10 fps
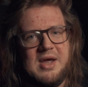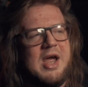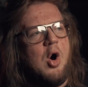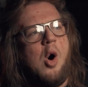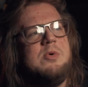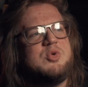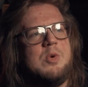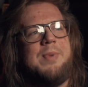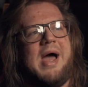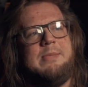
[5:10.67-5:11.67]
It almost
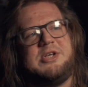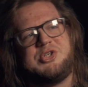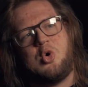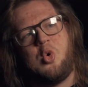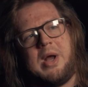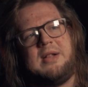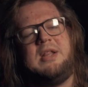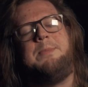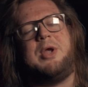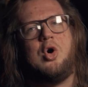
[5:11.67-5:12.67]
went by me so
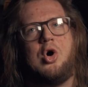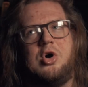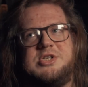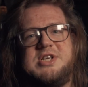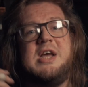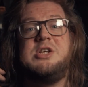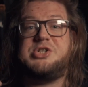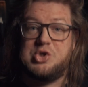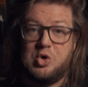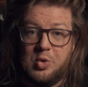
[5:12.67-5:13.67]
quickly because
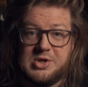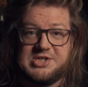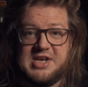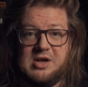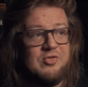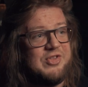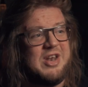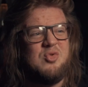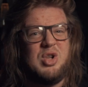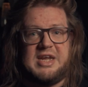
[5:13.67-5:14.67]
Solo itself
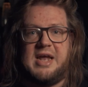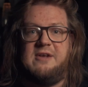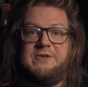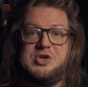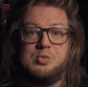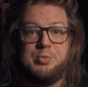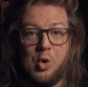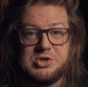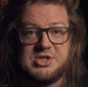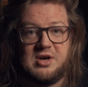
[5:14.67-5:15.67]
didn't really get an official
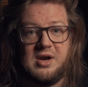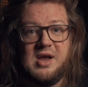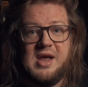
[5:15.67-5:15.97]
poster